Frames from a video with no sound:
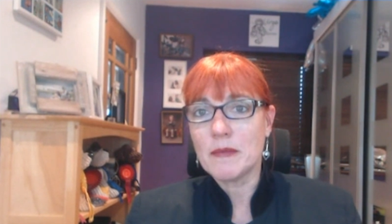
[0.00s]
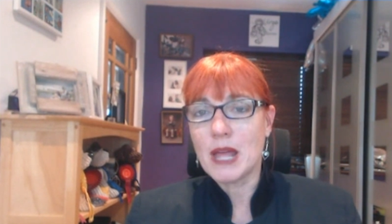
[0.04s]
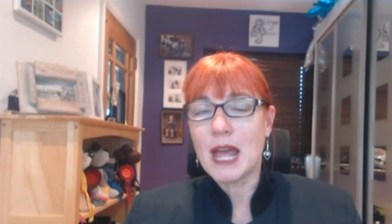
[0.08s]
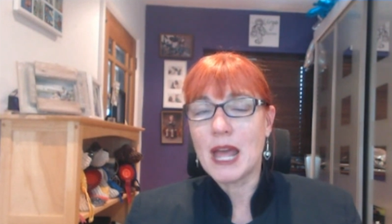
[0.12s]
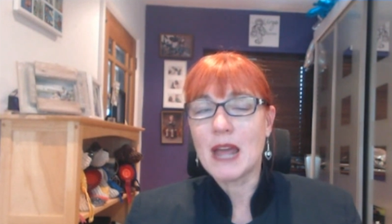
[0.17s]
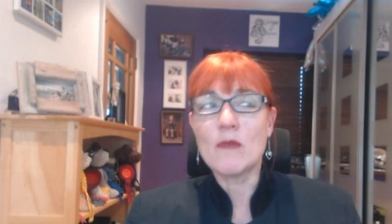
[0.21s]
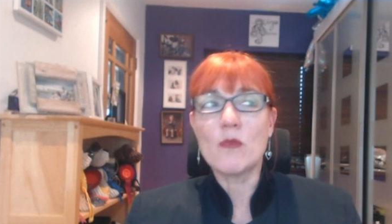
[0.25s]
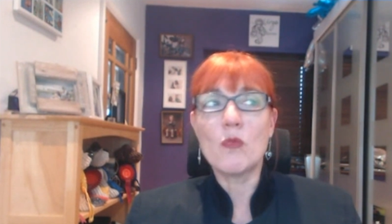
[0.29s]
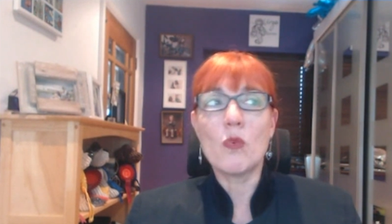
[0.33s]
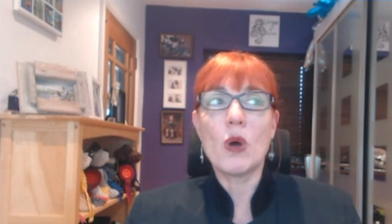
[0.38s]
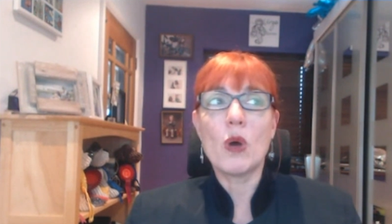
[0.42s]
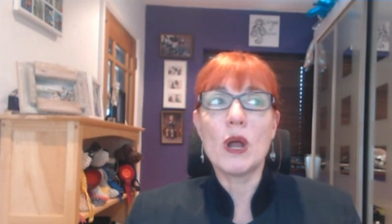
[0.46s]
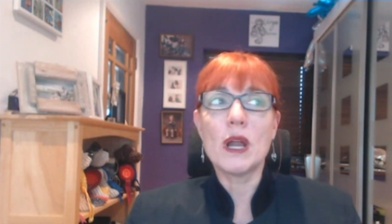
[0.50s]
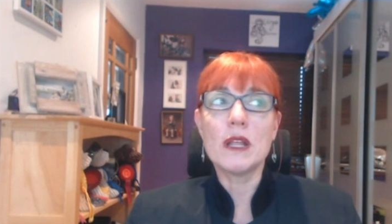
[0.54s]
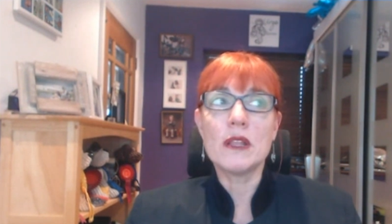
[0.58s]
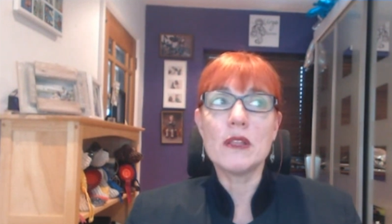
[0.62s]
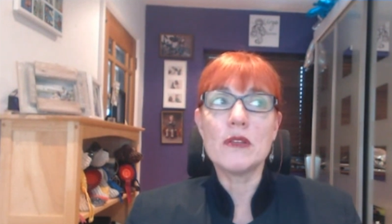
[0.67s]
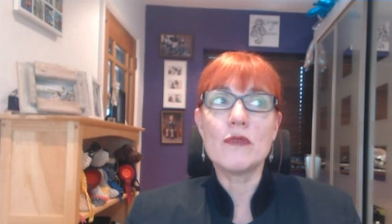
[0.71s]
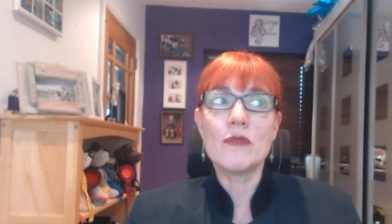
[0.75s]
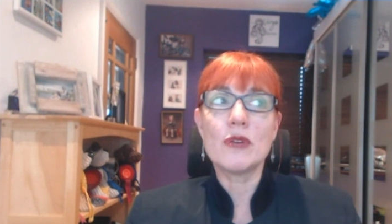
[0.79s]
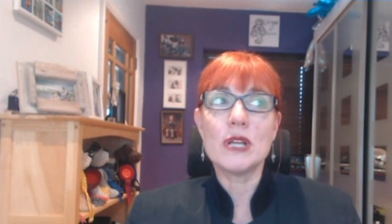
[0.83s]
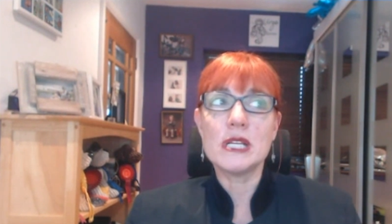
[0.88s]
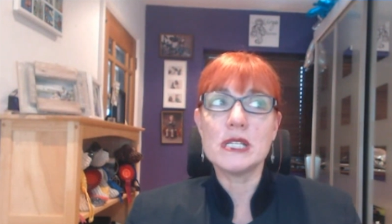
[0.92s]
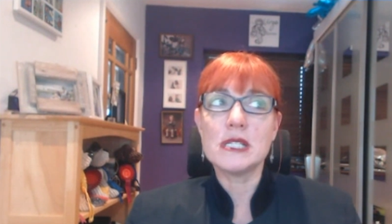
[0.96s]
And one of
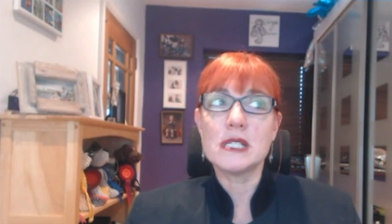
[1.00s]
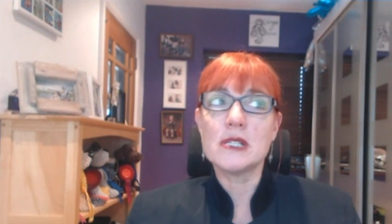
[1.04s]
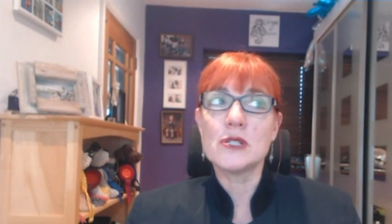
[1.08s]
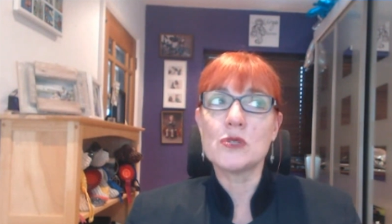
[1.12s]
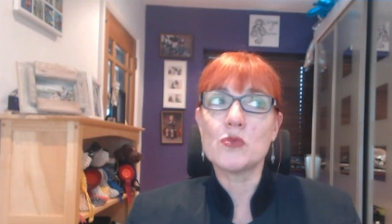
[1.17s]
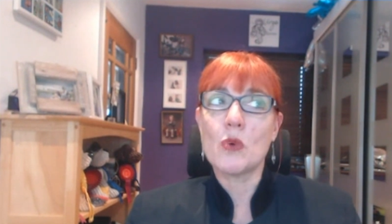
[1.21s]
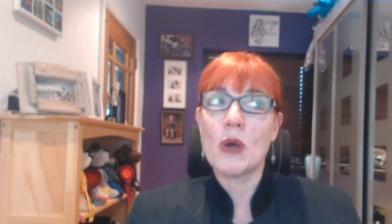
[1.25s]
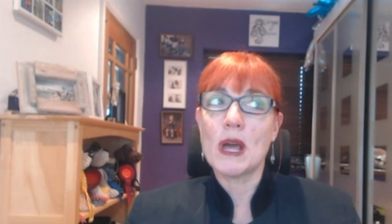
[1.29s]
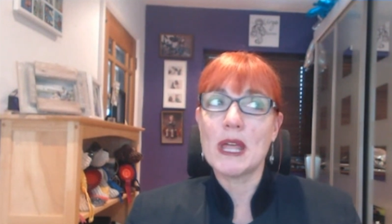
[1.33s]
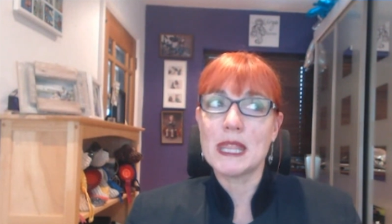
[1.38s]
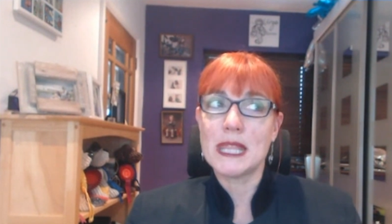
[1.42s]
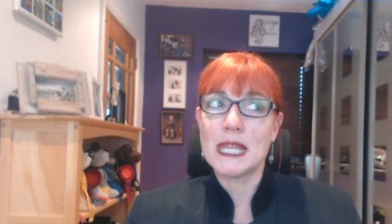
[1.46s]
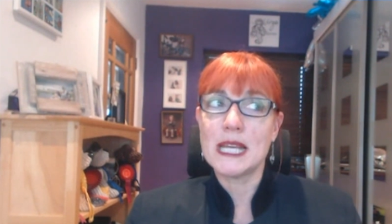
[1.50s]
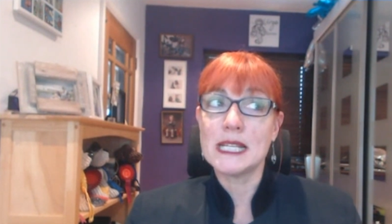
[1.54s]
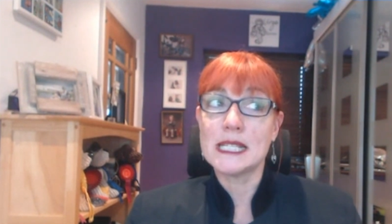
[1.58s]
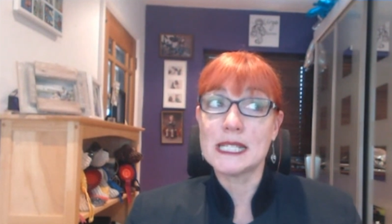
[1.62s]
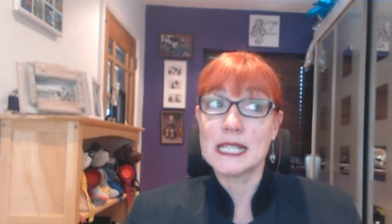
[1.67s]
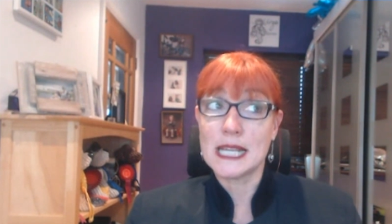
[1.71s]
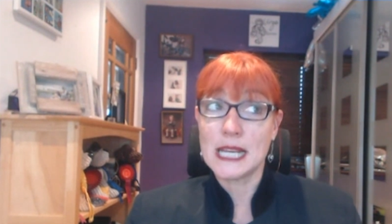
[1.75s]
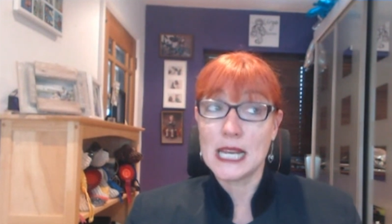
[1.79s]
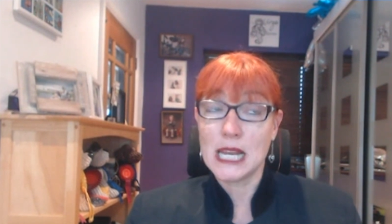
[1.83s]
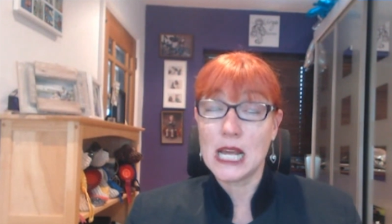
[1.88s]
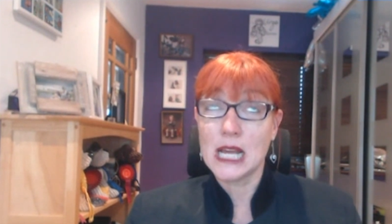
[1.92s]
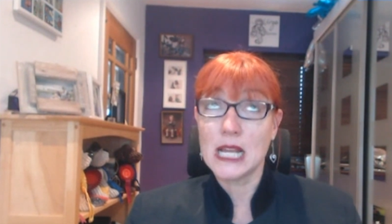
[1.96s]
the reasons why things
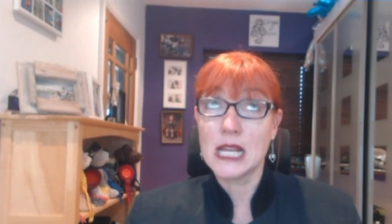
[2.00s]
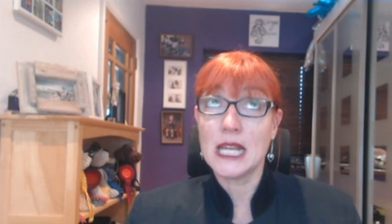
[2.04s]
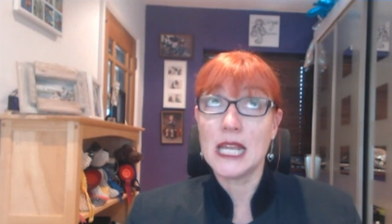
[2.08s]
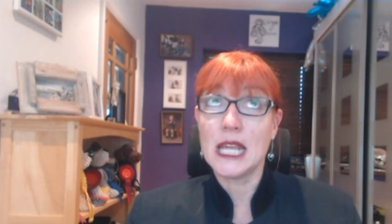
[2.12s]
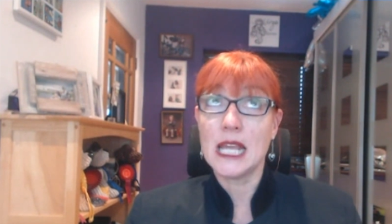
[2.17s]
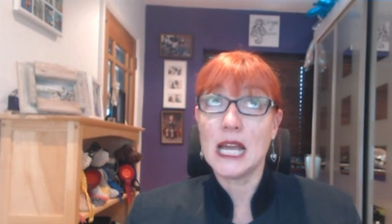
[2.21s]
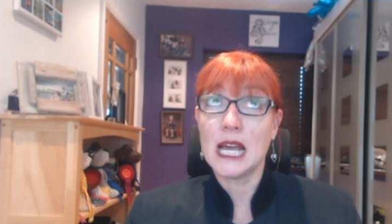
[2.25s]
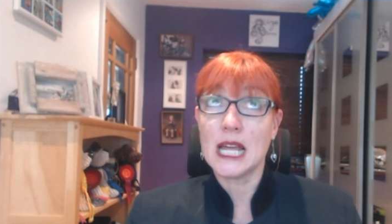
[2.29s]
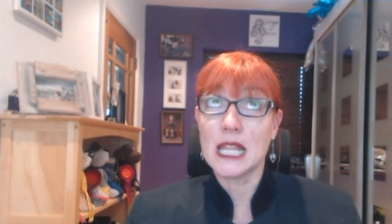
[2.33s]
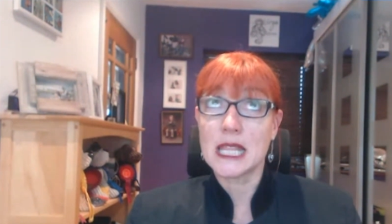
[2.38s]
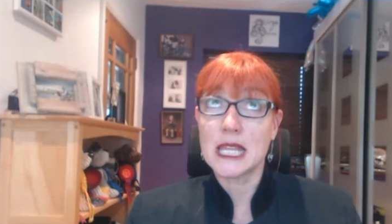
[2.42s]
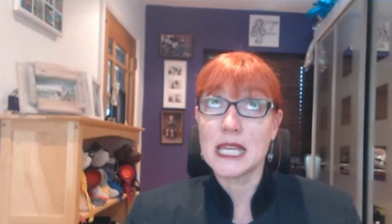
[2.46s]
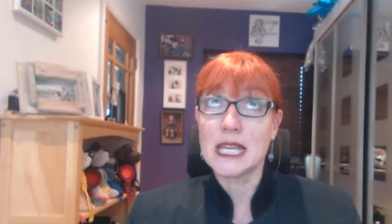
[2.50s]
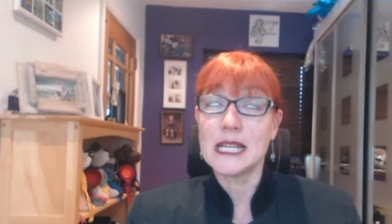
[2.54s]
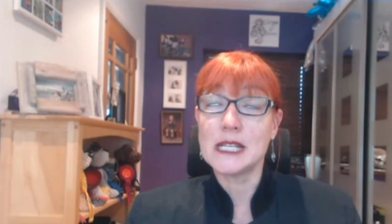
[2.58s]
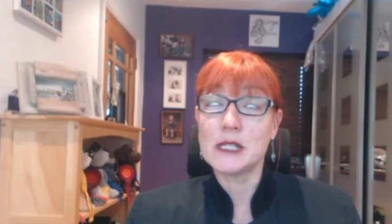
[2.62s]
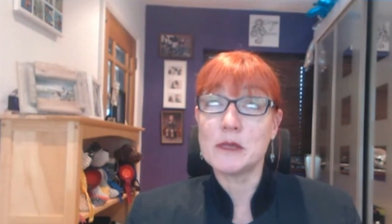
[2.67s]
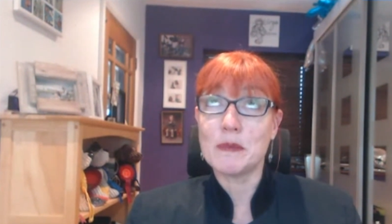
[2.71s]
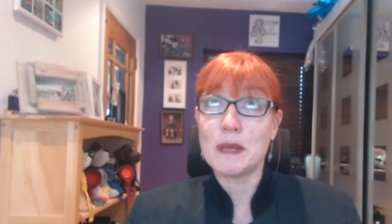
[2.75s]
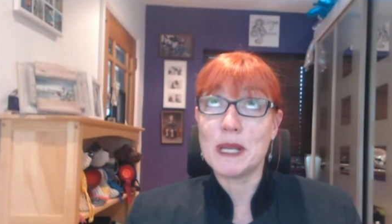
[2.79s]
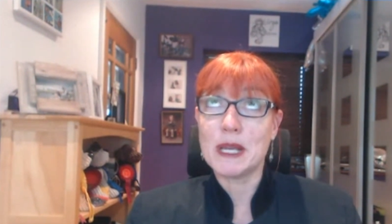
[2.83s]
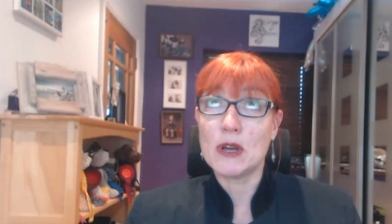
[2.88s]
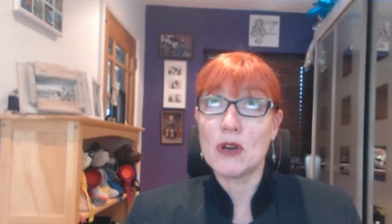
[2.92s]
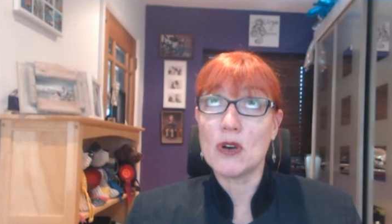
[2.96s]
are clunky, I think, is
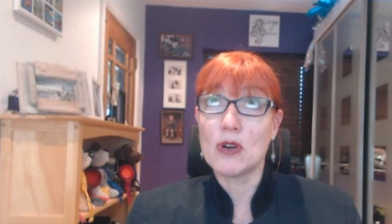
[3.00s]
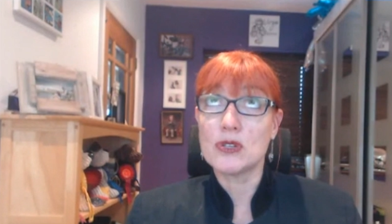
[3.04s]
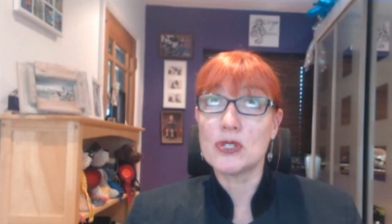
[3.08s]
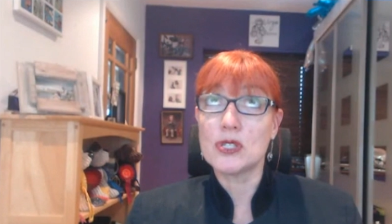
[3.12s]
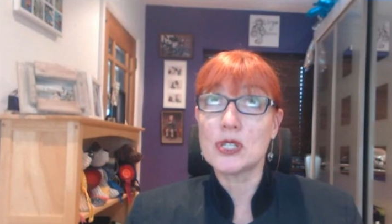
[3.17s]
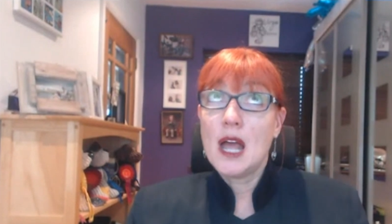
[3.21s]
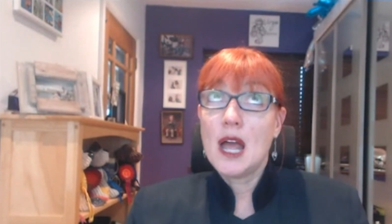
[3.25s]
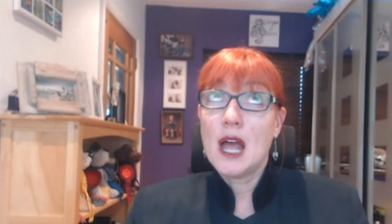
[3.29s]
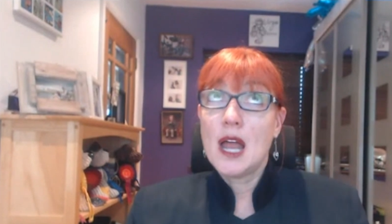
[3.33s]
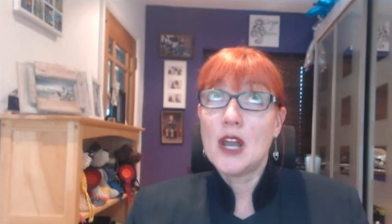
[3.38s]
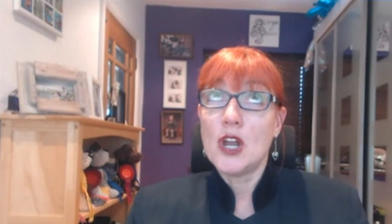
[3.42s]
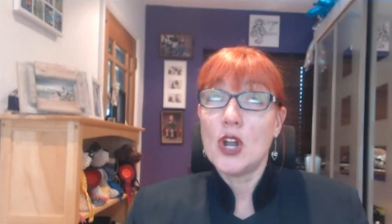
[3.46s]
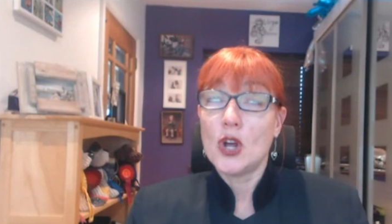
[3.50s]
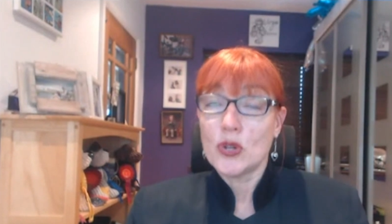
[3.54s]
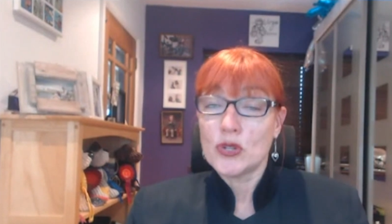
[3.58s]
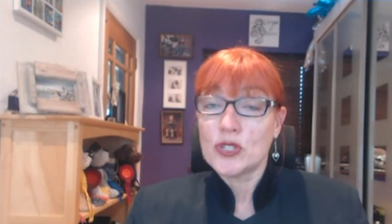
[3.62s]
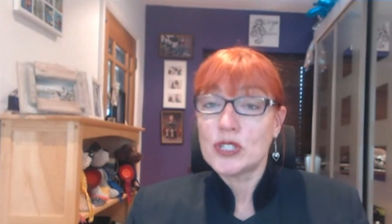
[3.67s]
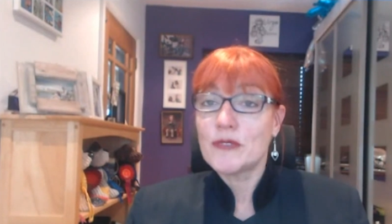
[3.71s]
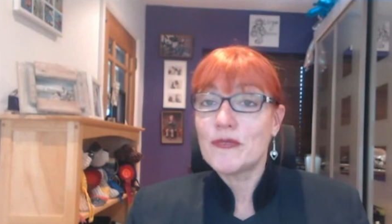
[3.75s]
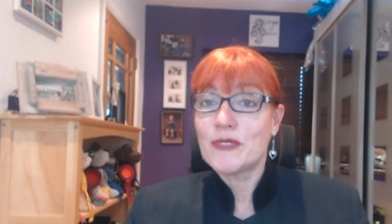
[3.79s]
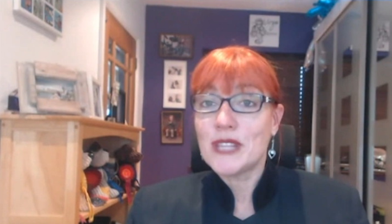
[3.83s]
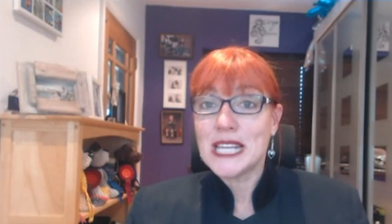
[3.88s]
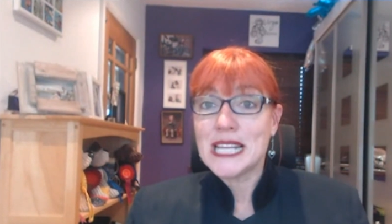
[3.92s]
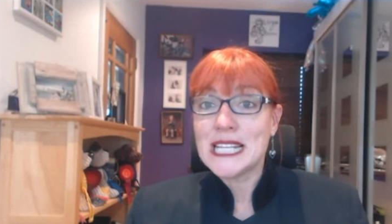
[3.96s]
because lots
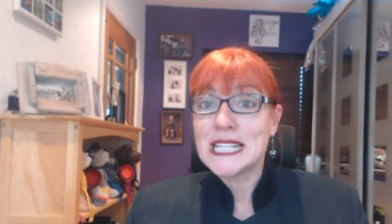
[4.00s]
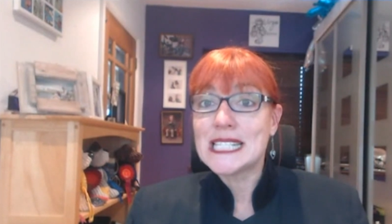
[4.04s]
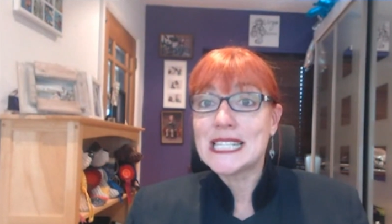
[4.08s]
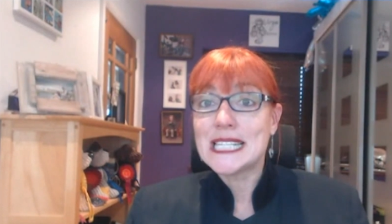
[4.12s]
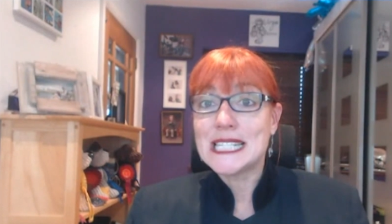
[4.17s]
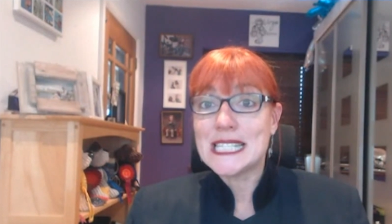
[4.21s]
of things are